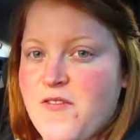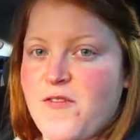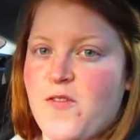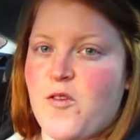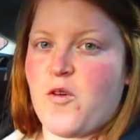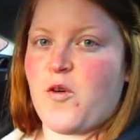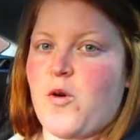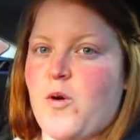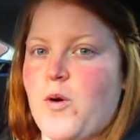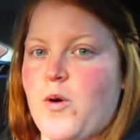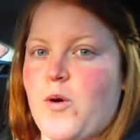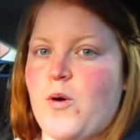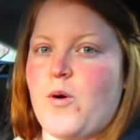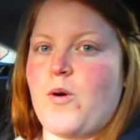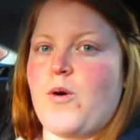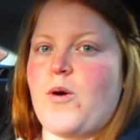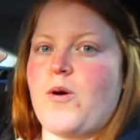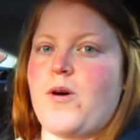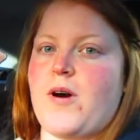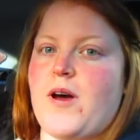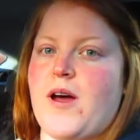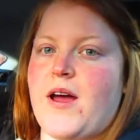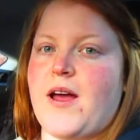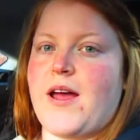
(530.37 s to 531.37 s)

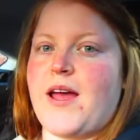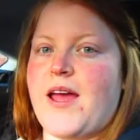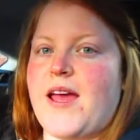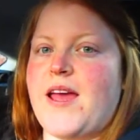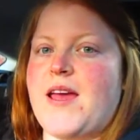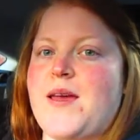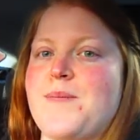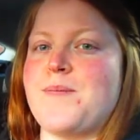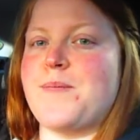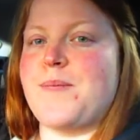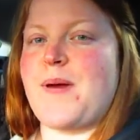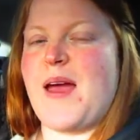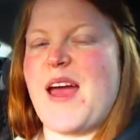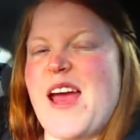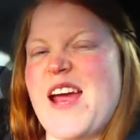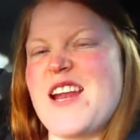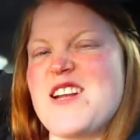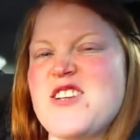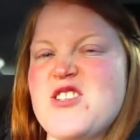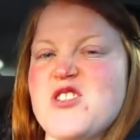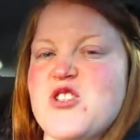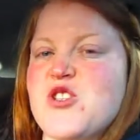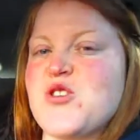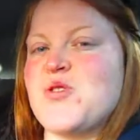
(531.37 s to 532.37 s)
for a
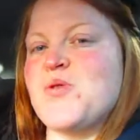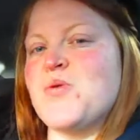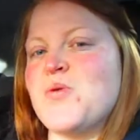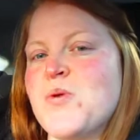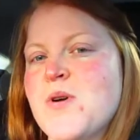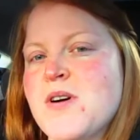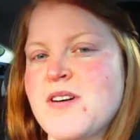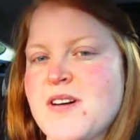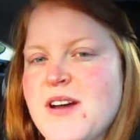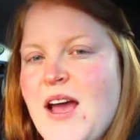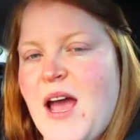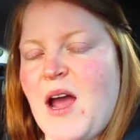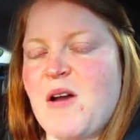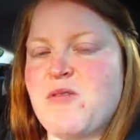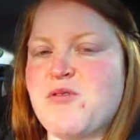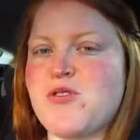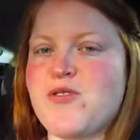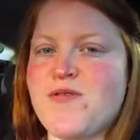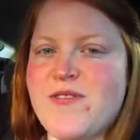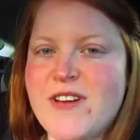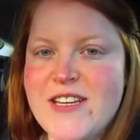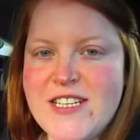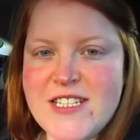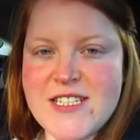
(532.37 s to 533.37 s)
Hindu
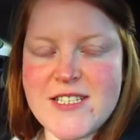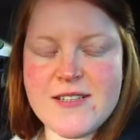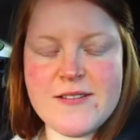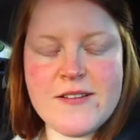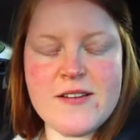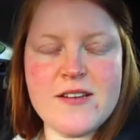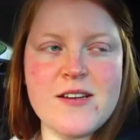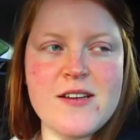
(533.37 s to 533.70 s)
outfit.